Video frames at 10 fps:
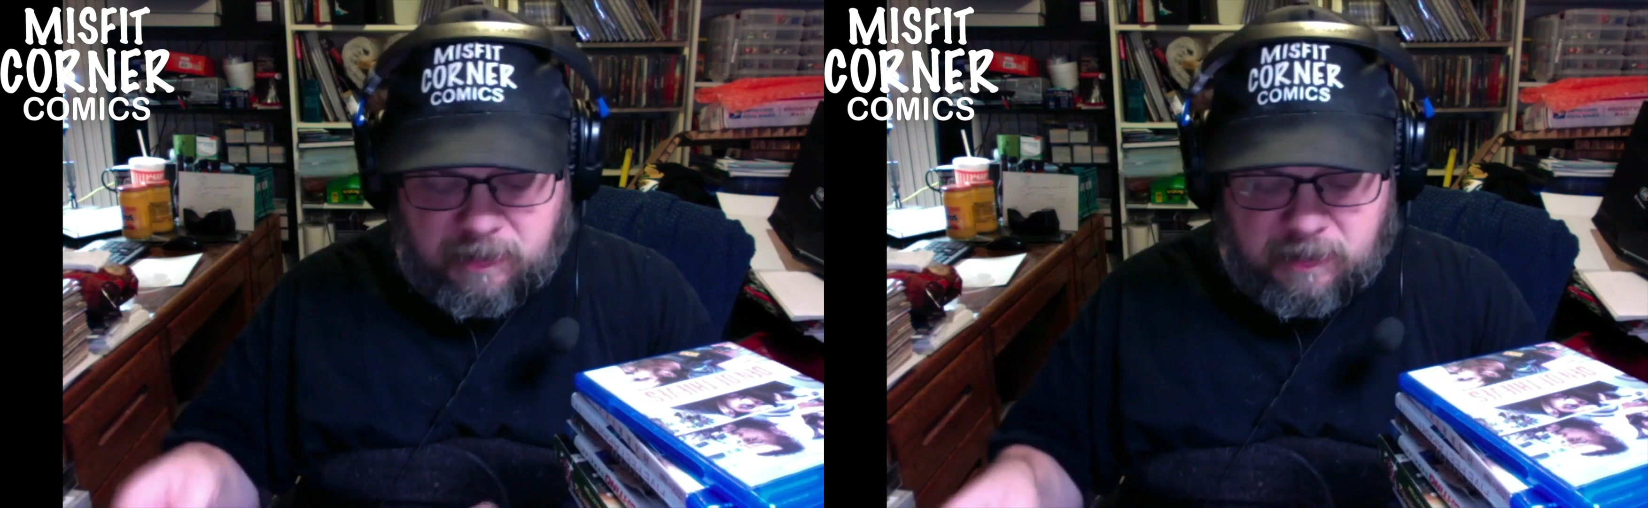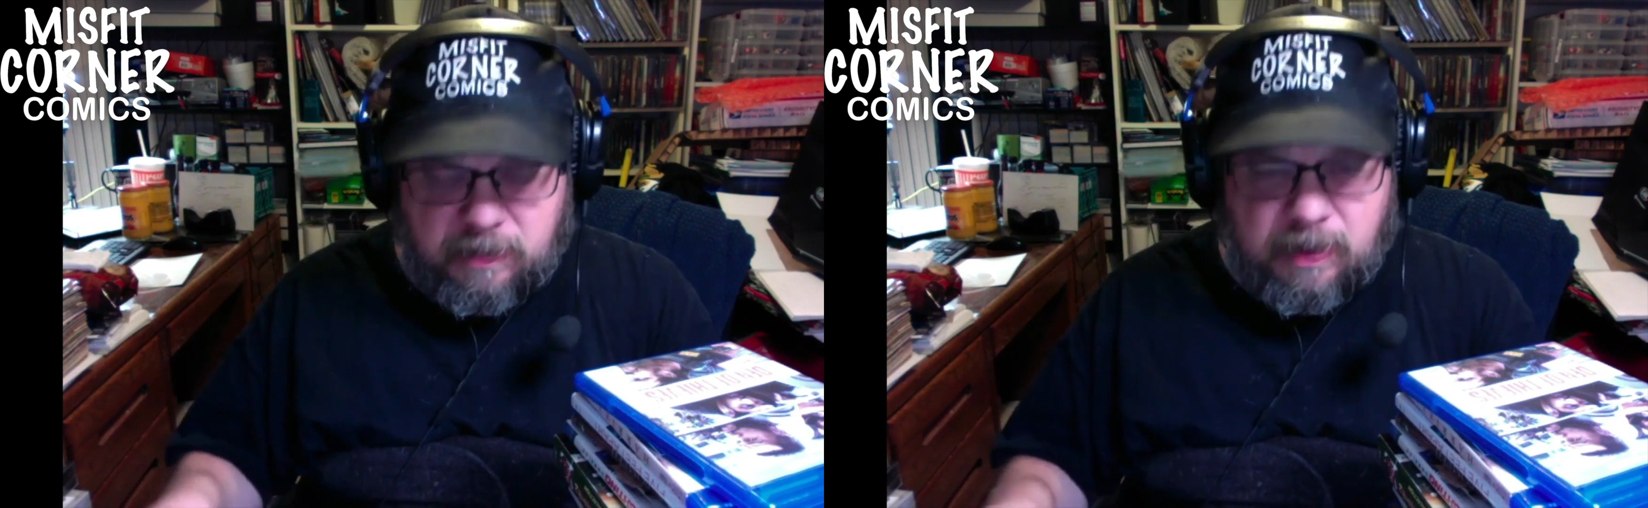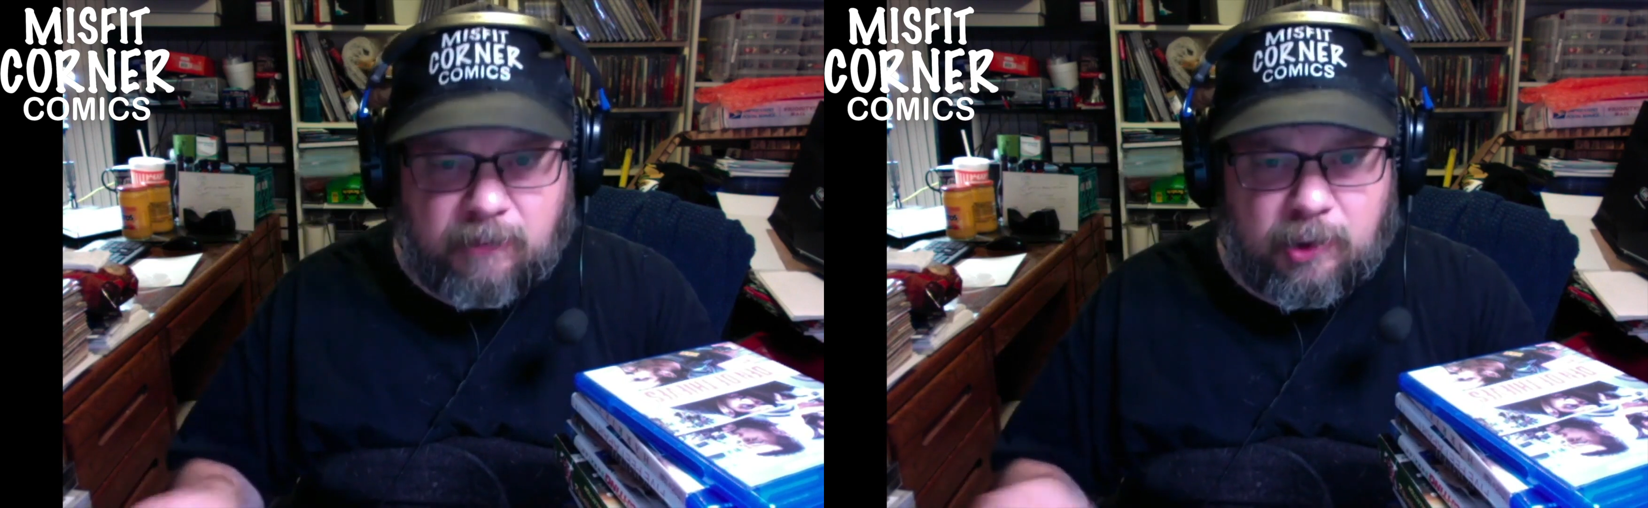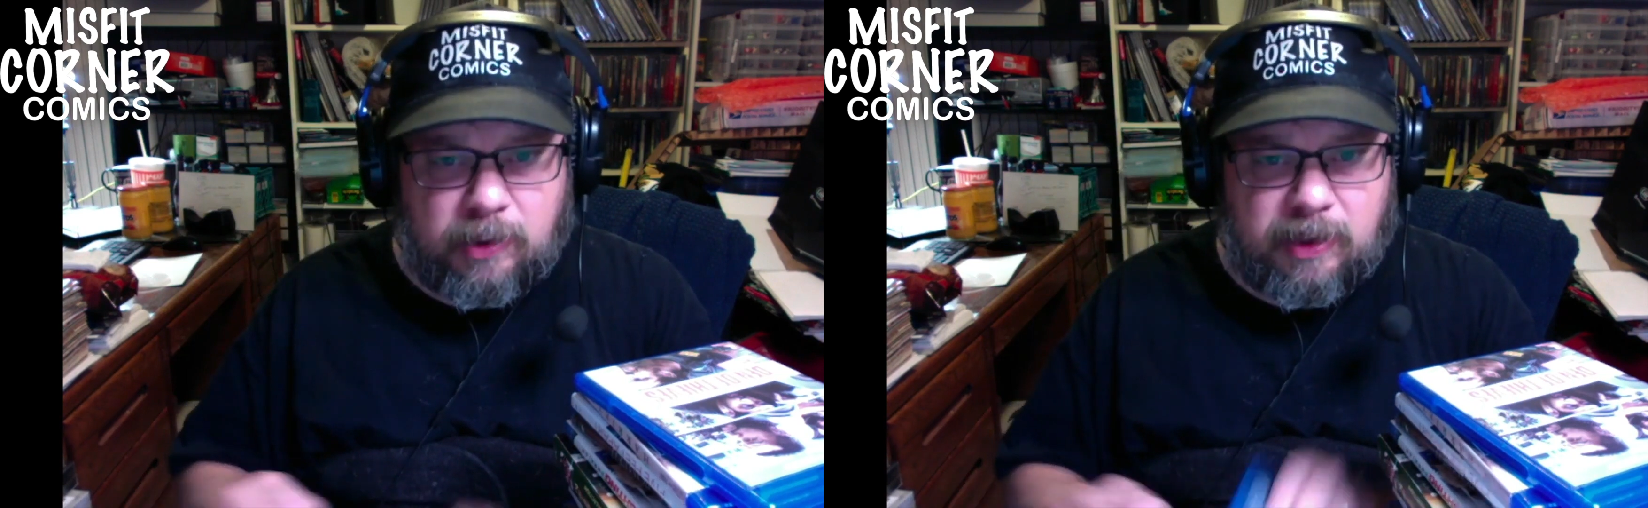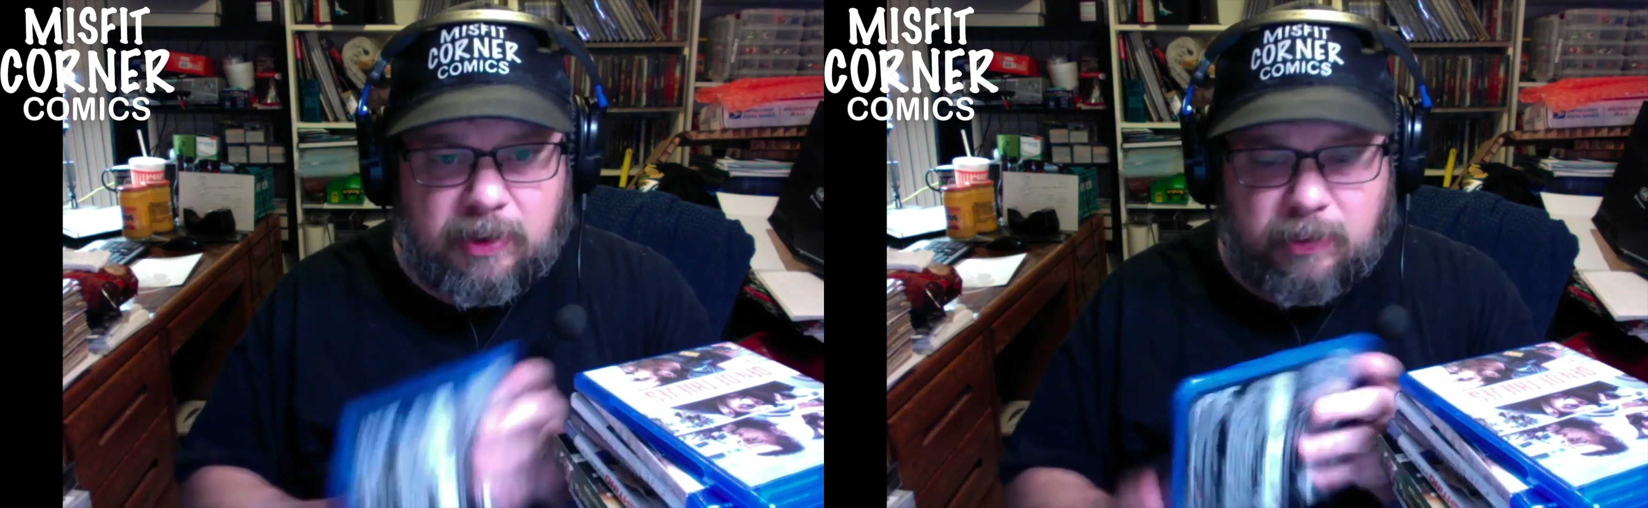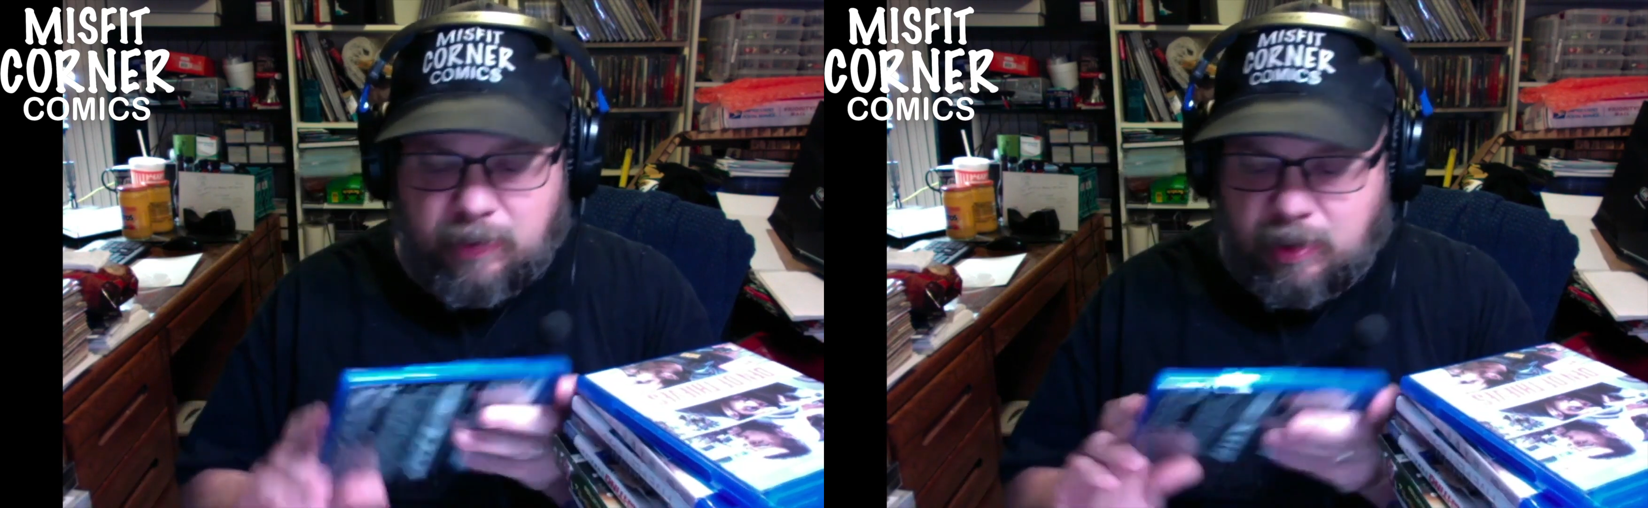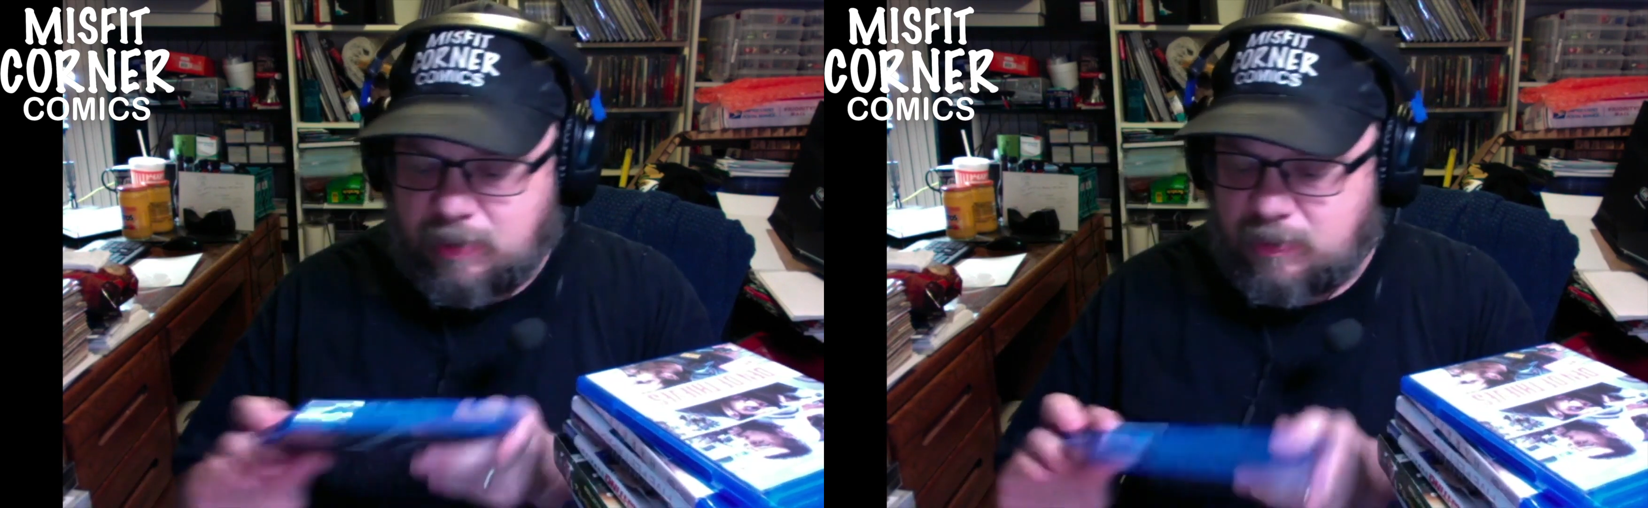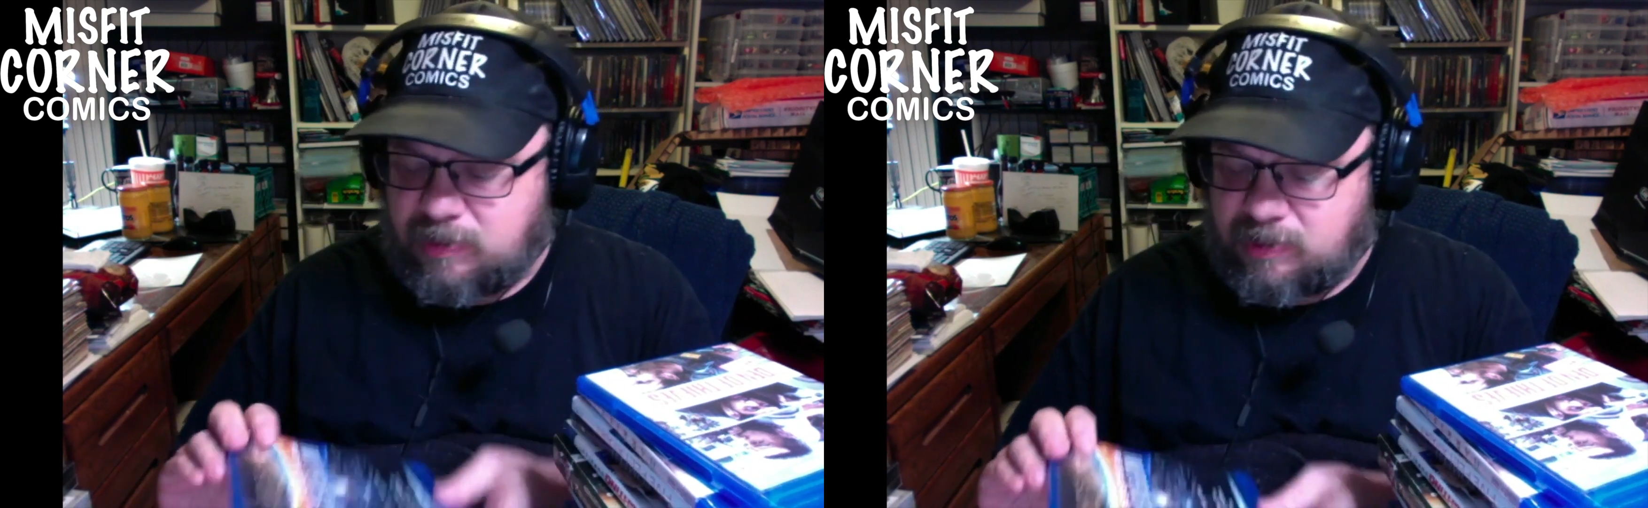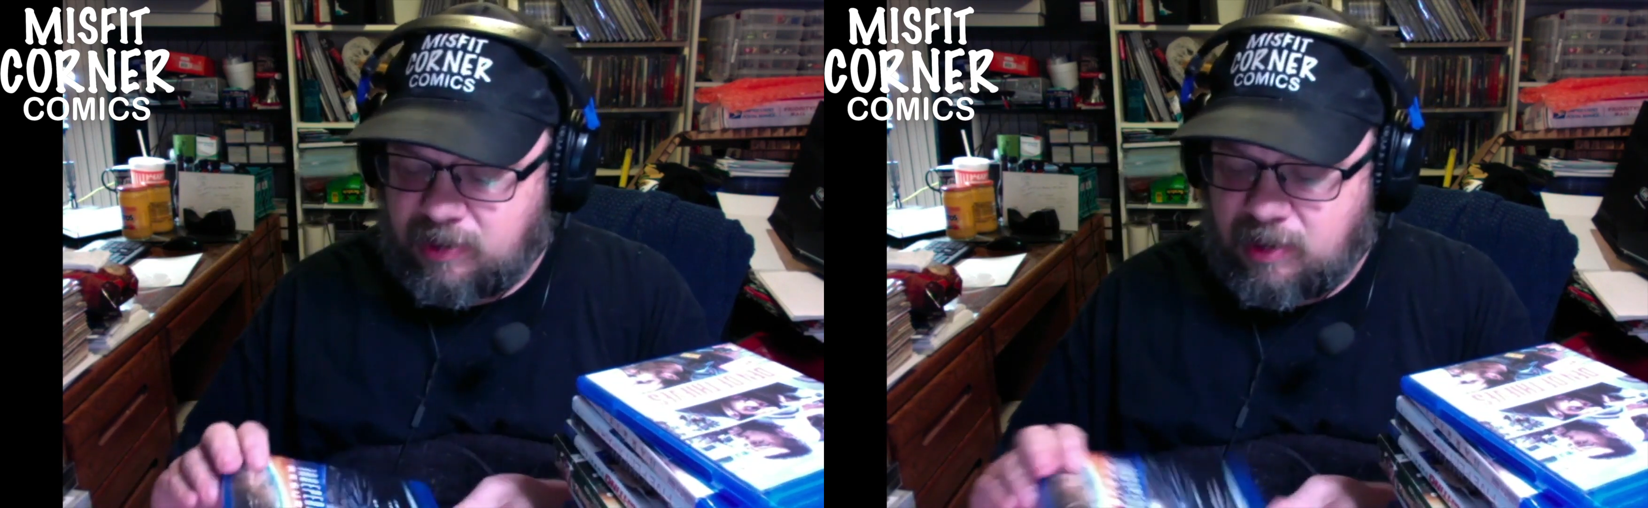Never heard of either of those.